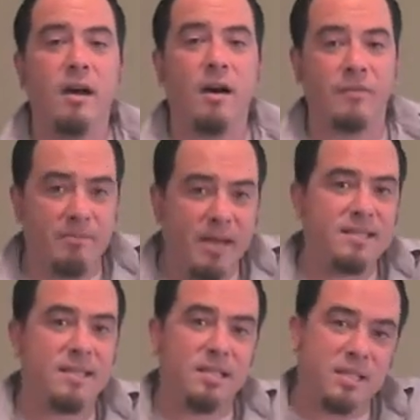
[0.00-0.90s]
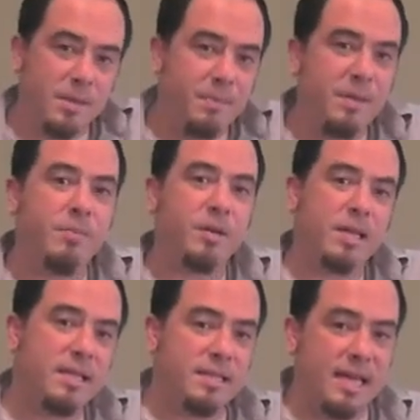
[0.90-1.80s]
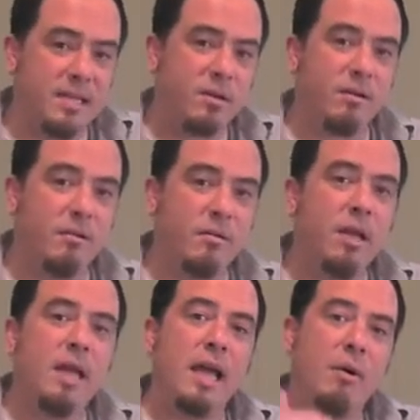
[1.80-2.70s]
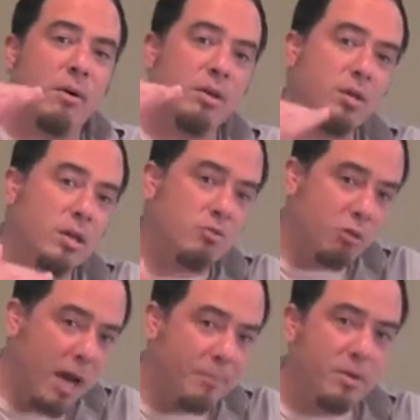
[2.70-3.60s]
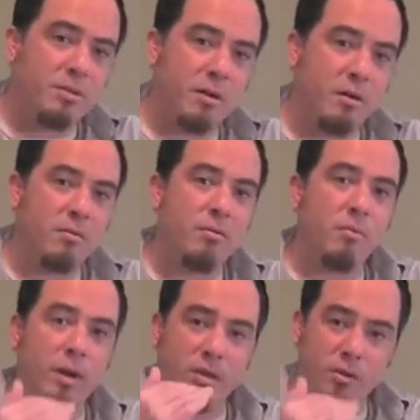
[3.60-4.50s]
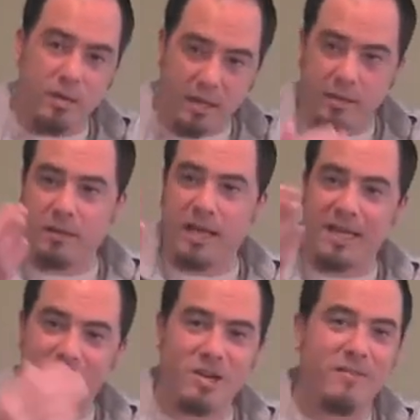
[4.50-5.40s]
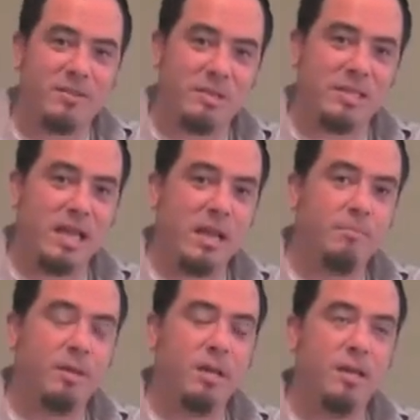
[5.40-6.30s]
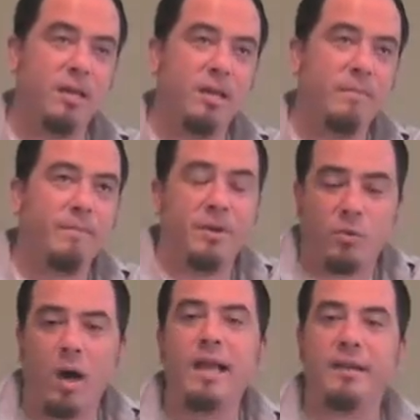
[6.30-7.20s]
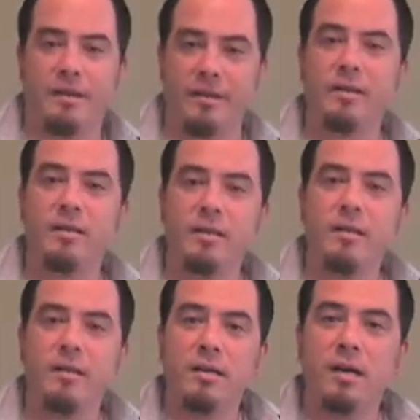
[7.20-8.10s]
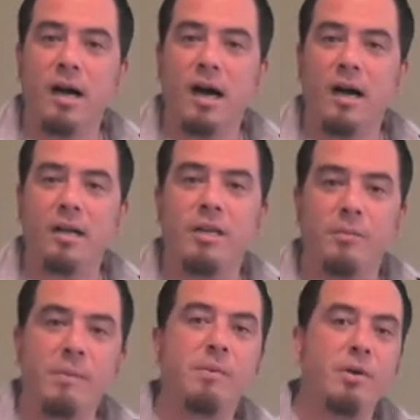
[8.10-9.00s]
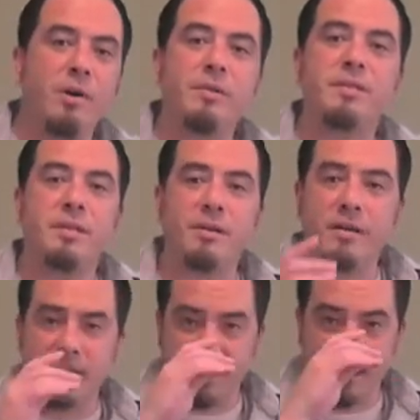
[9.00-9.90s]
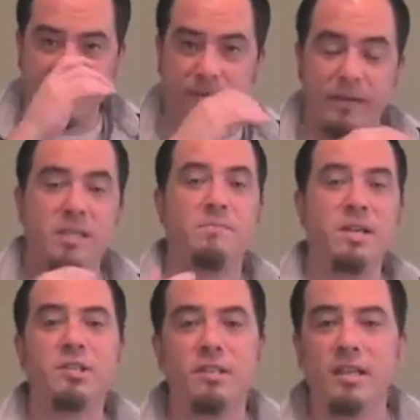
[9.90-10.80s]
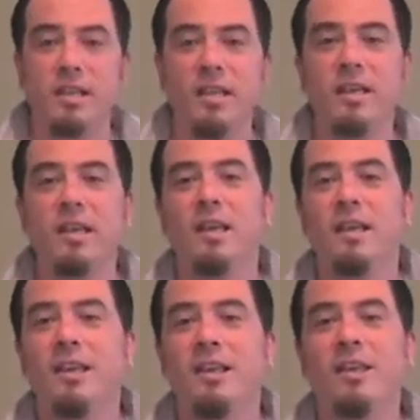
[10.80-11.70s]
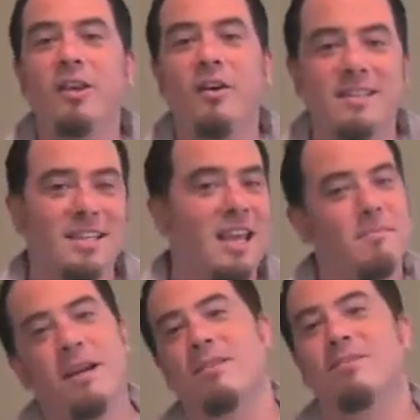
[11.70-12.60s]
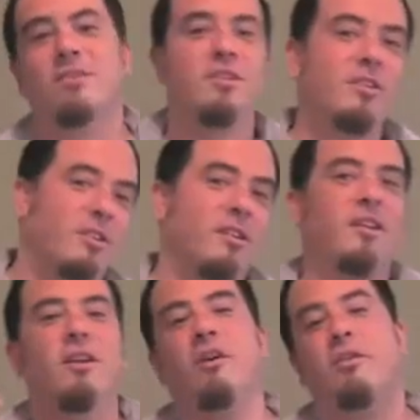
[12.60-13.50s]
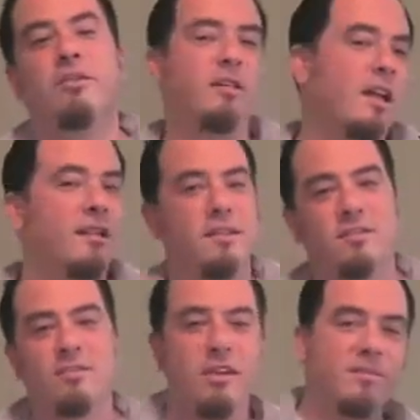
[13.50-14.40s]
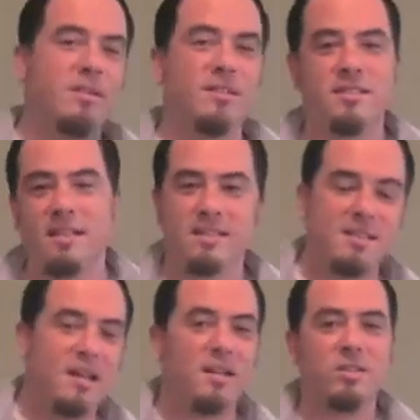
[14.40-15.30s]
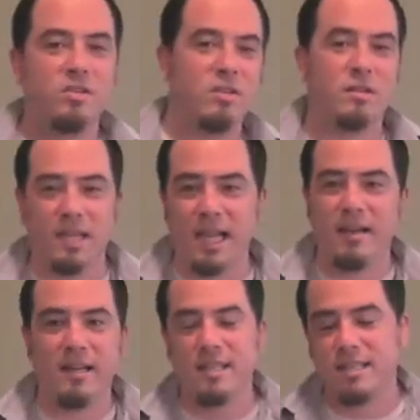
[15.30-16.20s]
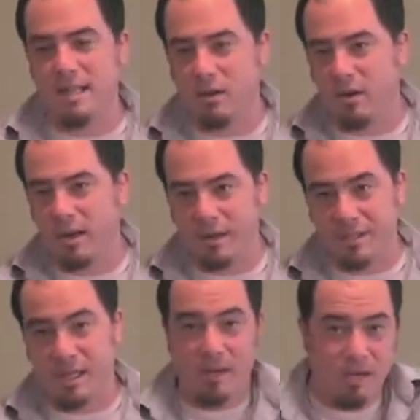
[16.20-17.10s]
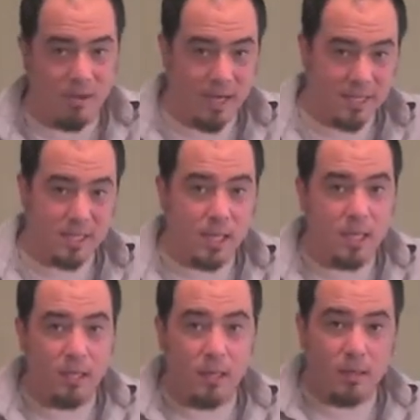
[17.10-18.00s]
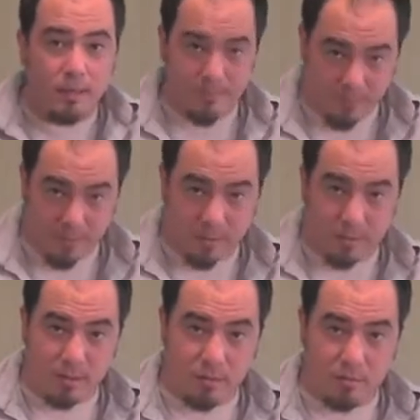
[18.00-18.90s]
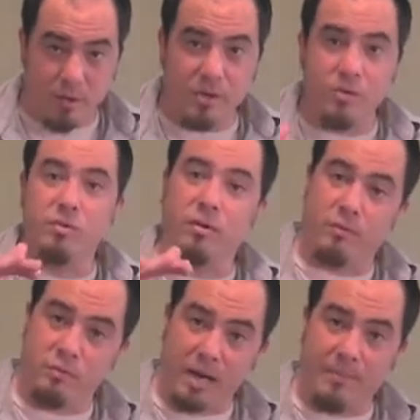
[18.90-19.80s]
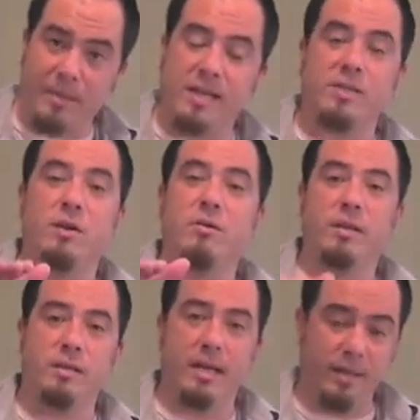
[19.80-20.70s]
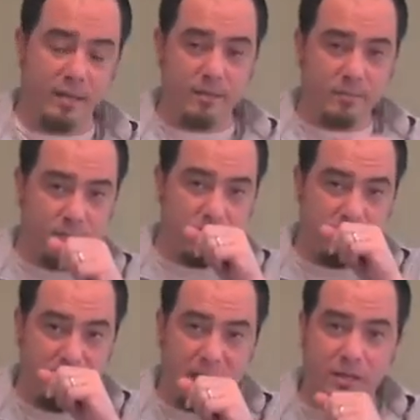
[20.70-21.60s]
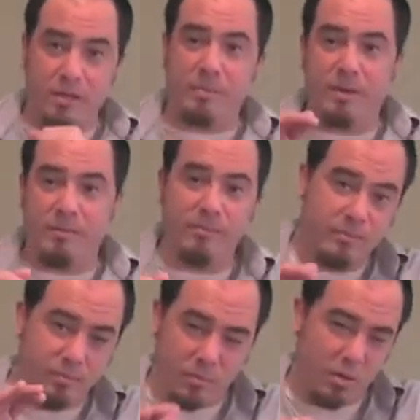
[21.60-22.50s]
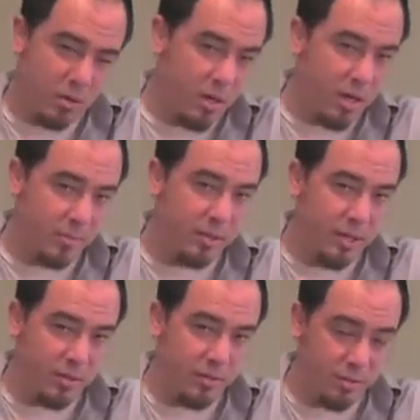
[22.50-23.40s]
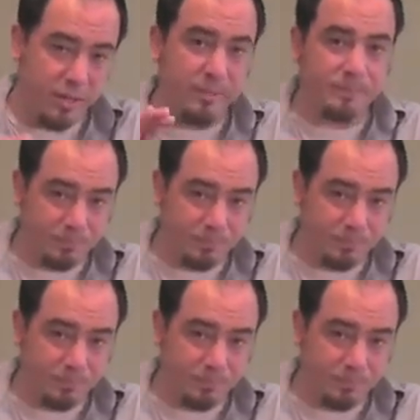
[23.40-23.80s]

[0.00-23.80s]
the message that people get is that tone. And when you can drop your tone, when you can, as Travis was saying, be quieter, people know the seriousness of it. Especially, as a camp counselor, you're yelling and screaming and singing songs, and you're sort of gregarious and outgoing all the time, anyways. When you sort of drop that tone and speak a little bit more calmly and coolly,